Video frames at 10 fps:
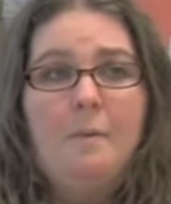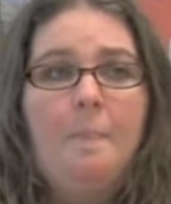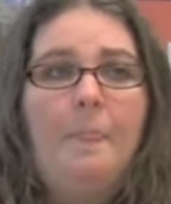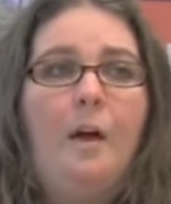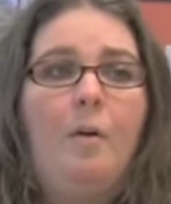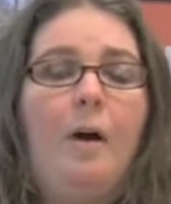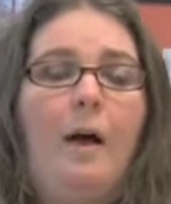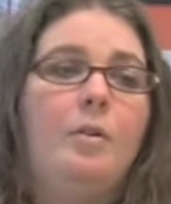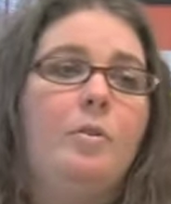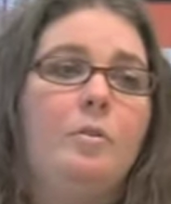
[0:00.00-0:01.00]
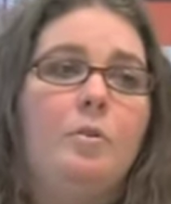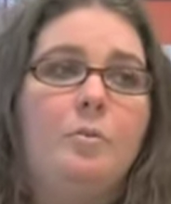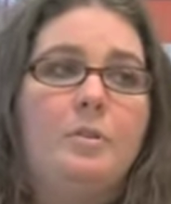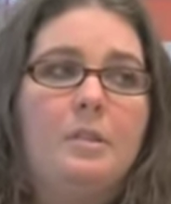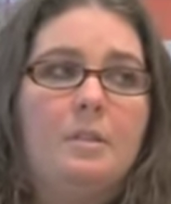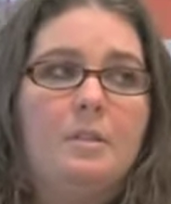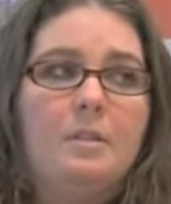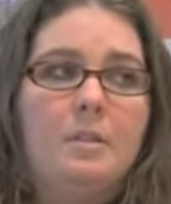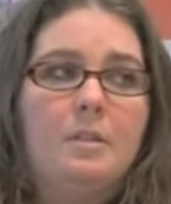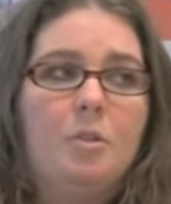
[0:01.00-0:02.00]
Now, I don't know the
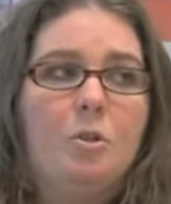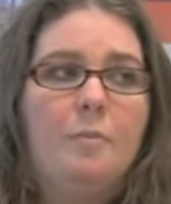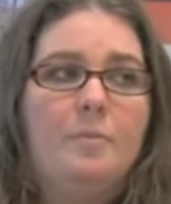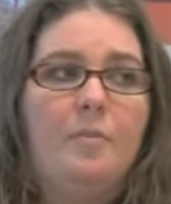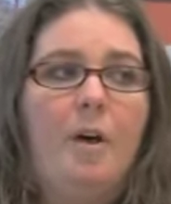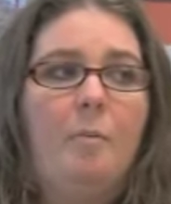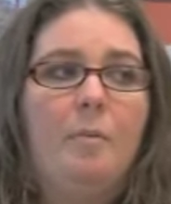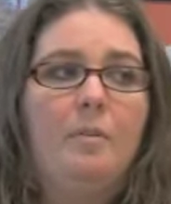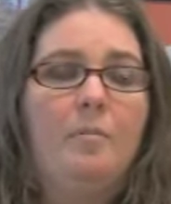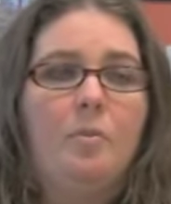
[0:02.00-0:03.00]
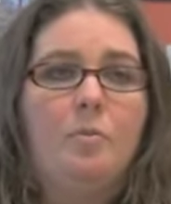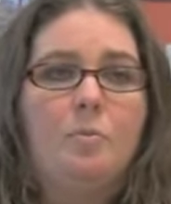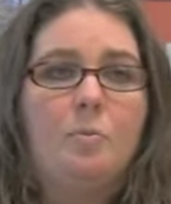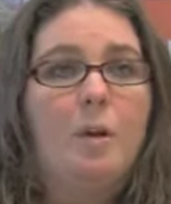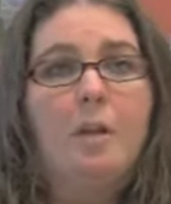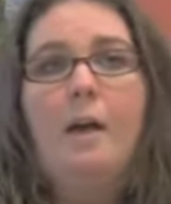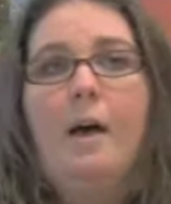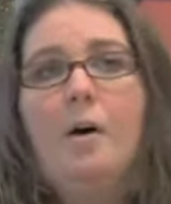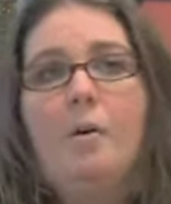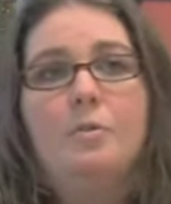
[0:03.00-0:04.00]
statistics in terms of how many of those were
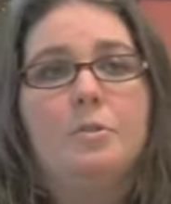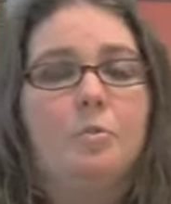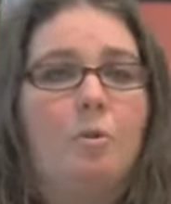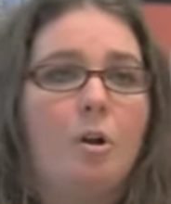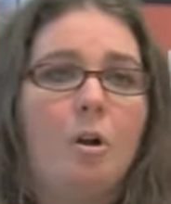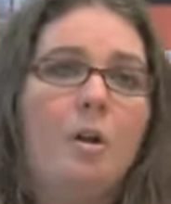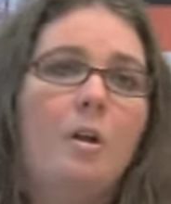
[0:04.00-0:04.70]
in-house or,